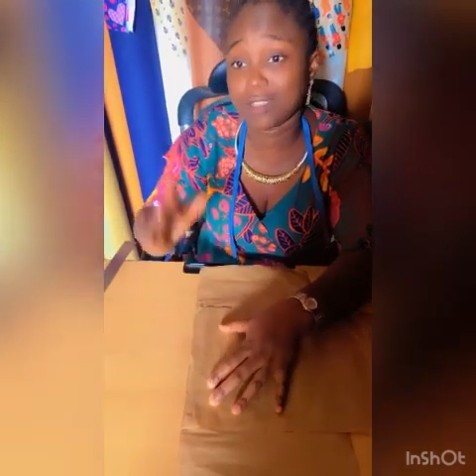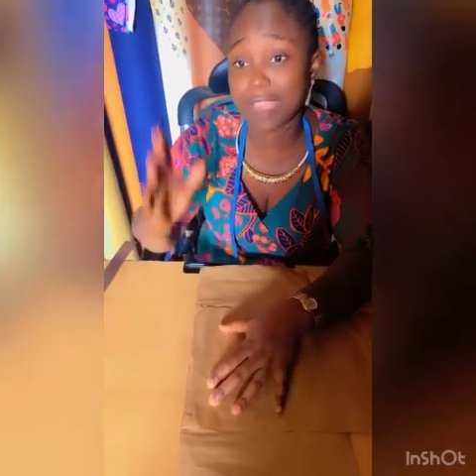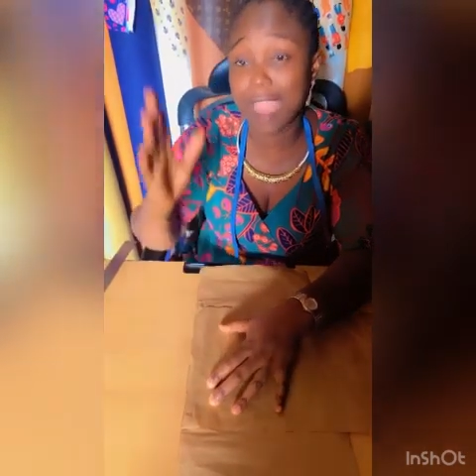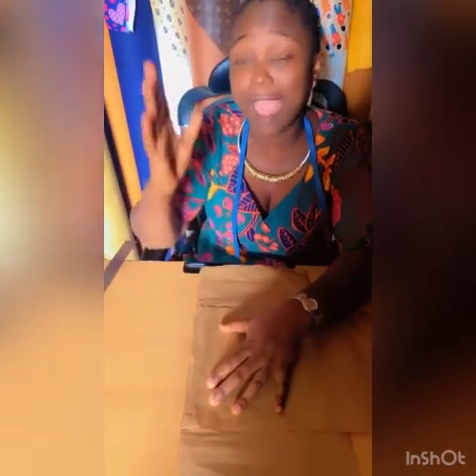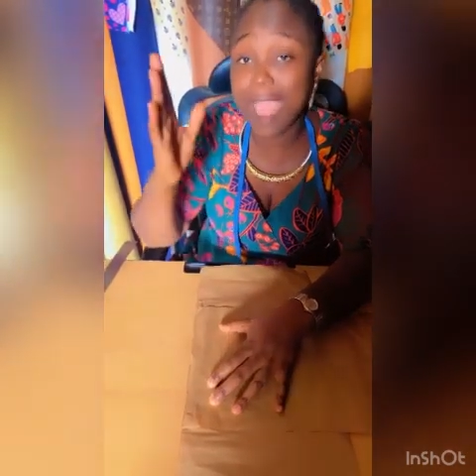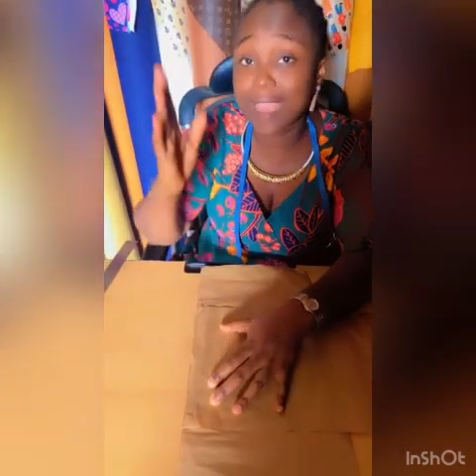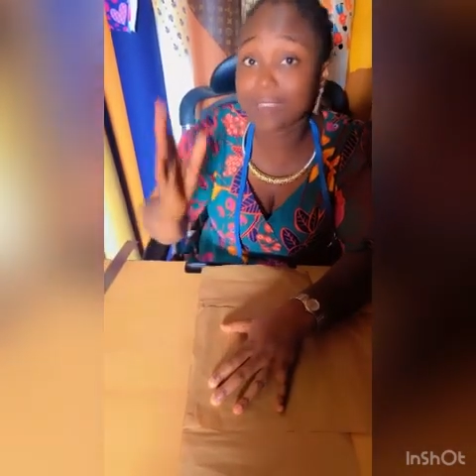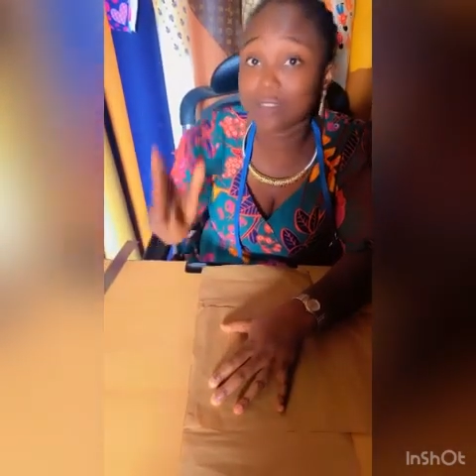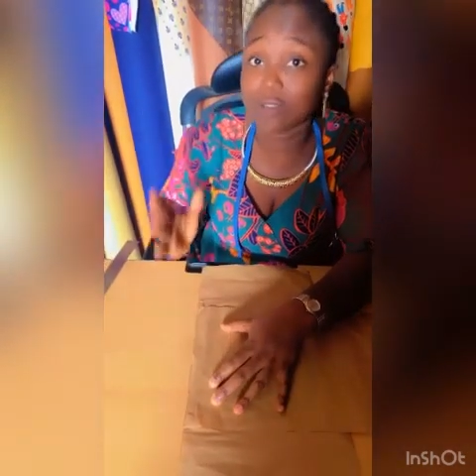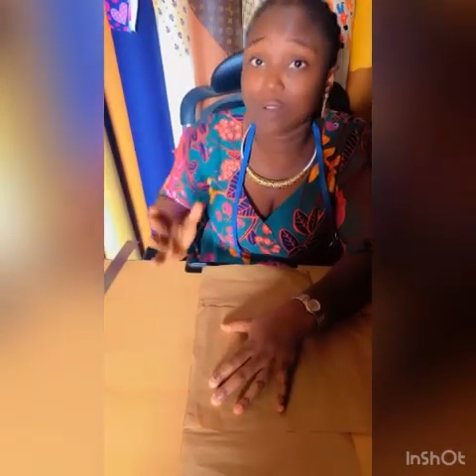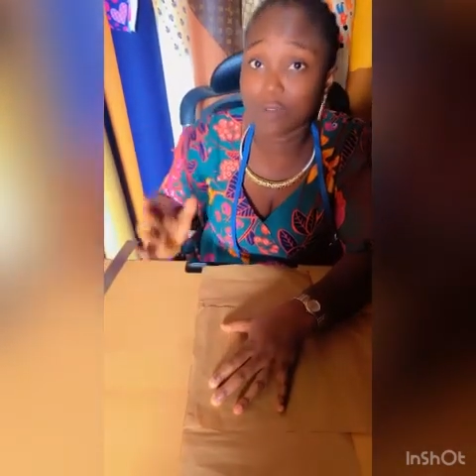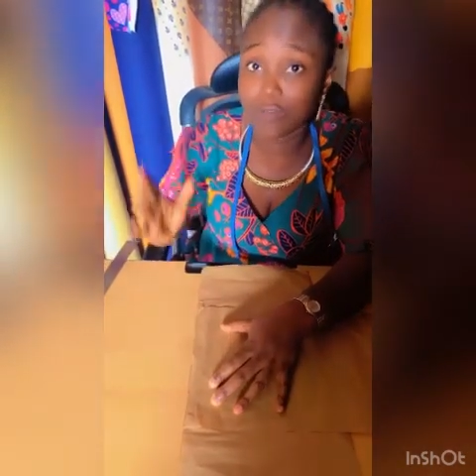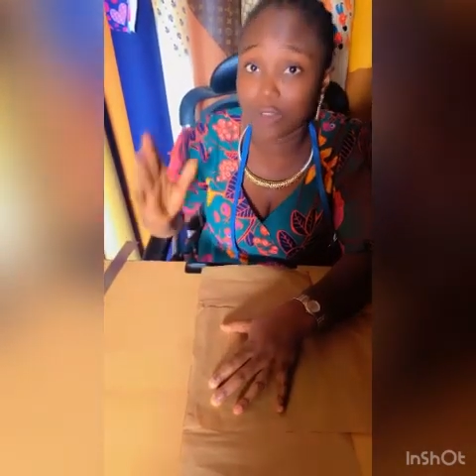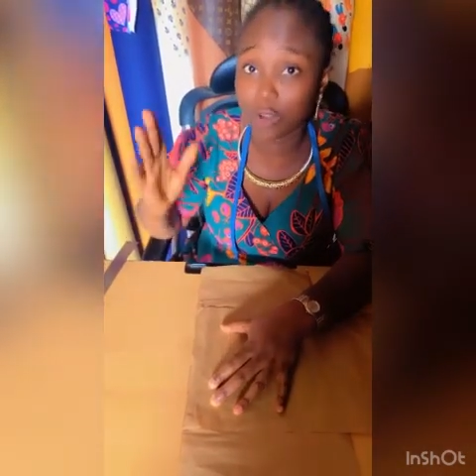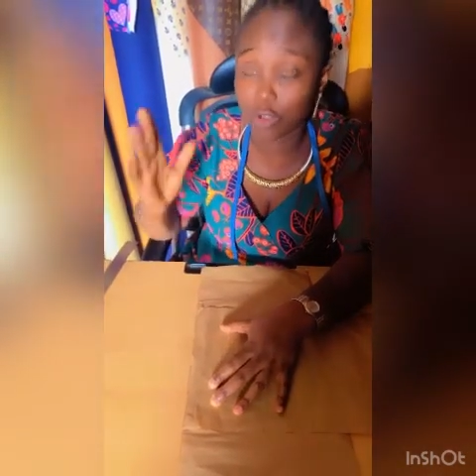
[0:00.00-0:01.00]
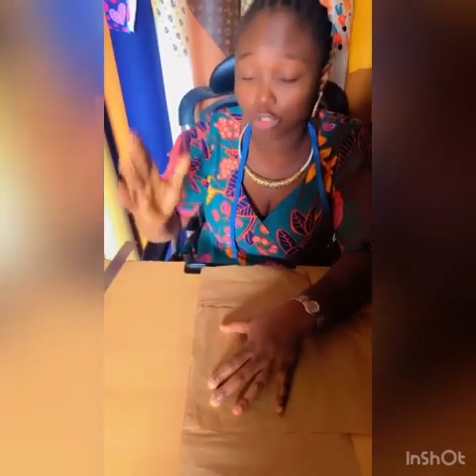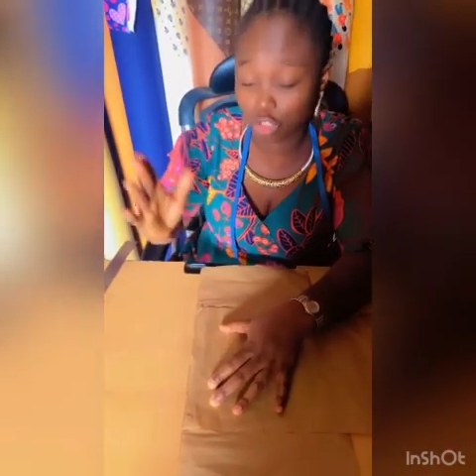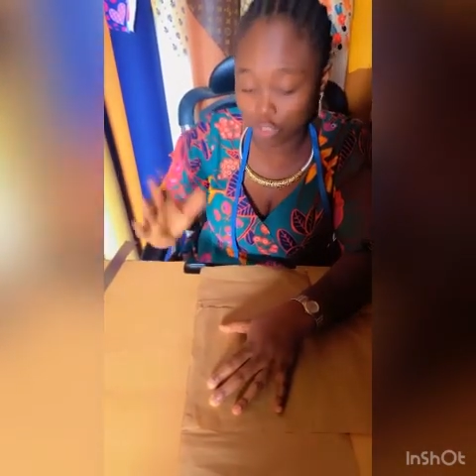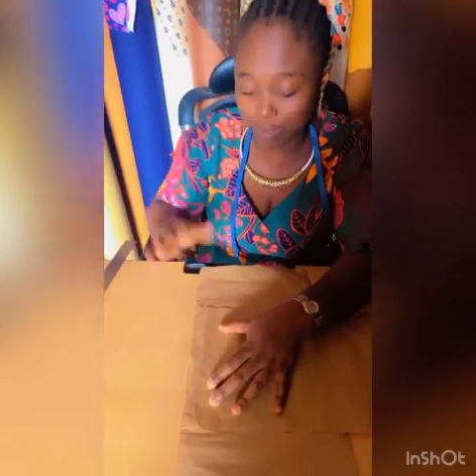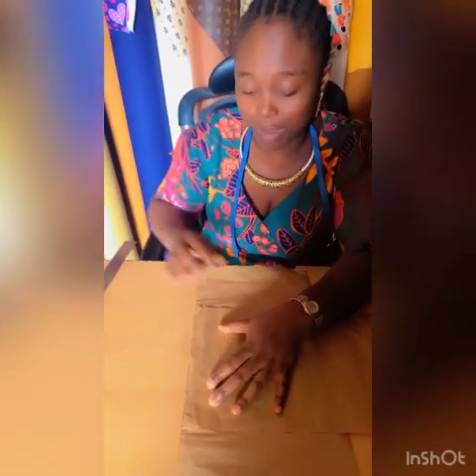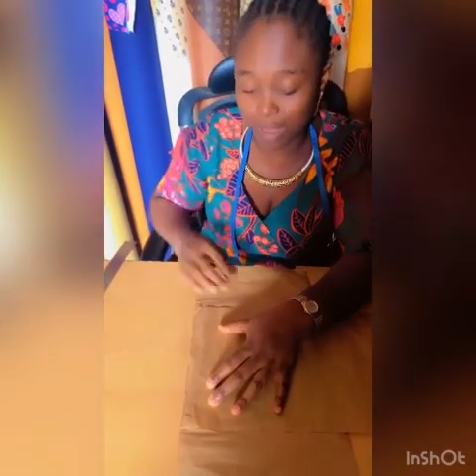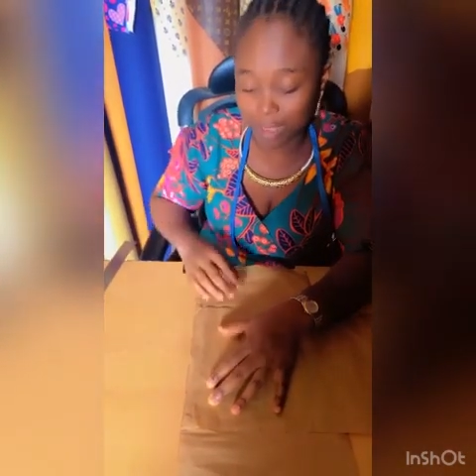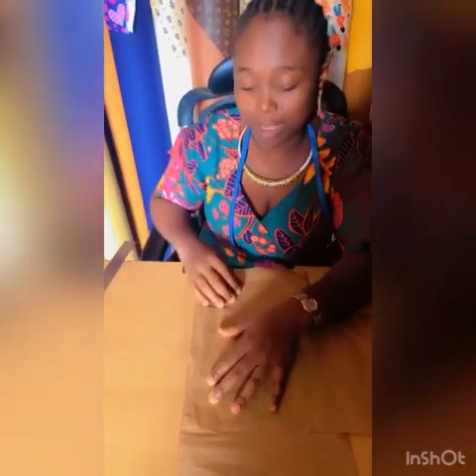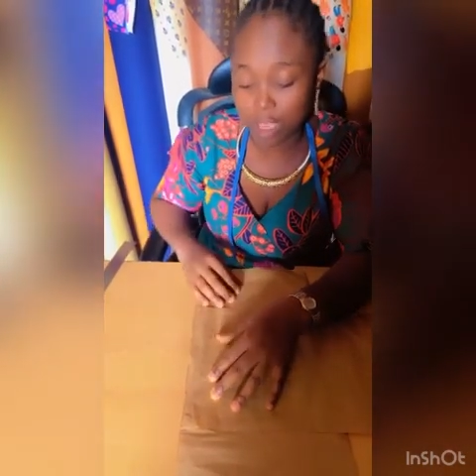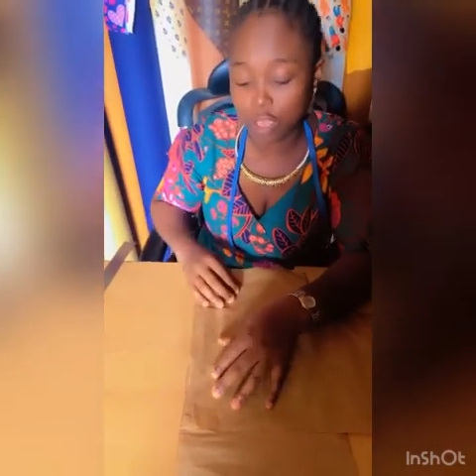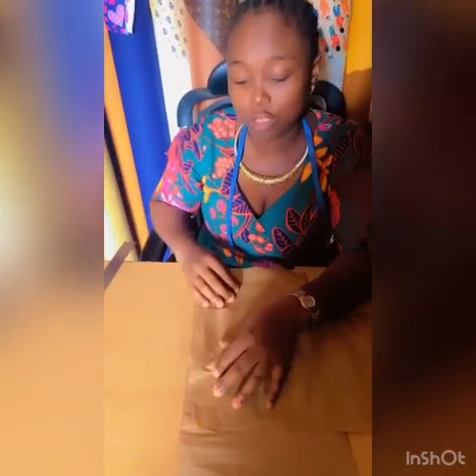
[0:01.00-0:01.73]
the height of the lunch bag.